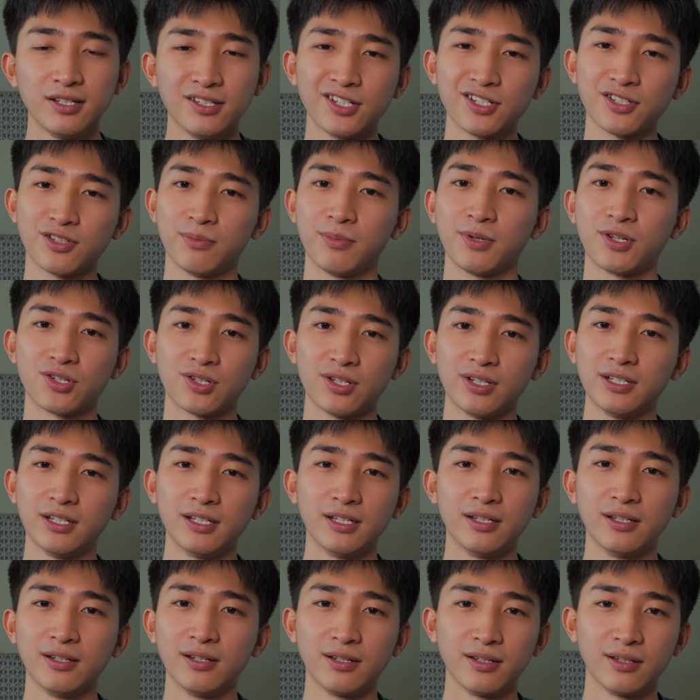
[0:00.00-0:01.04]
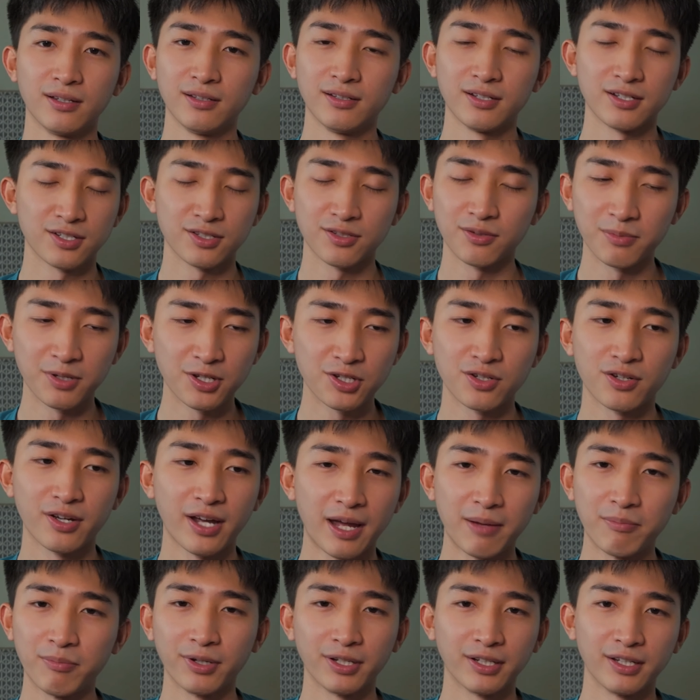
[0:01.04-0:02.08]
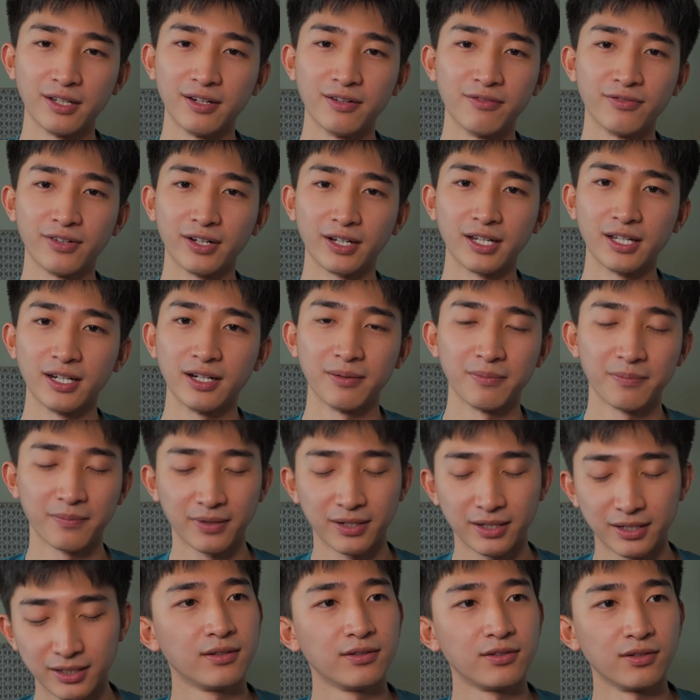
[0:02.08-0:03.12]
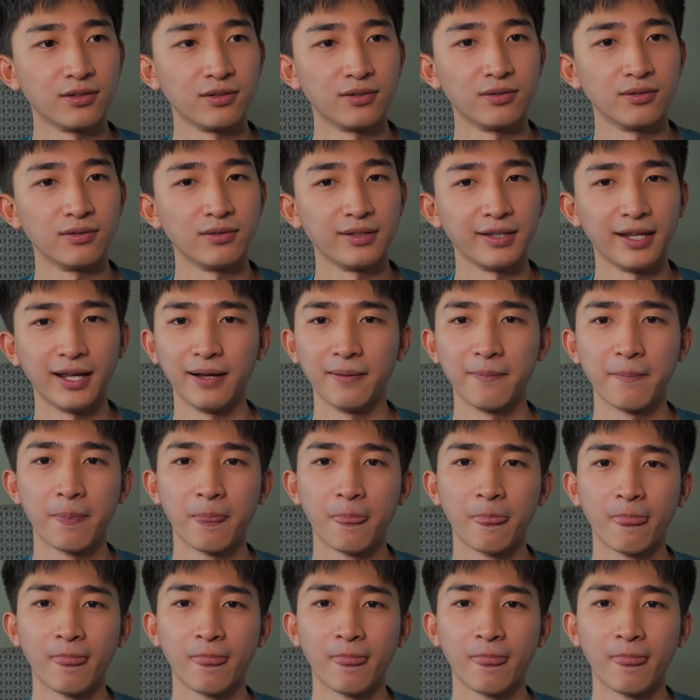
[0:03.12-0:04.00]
just to make sure Handbrake didn't fuck it up. So yeah.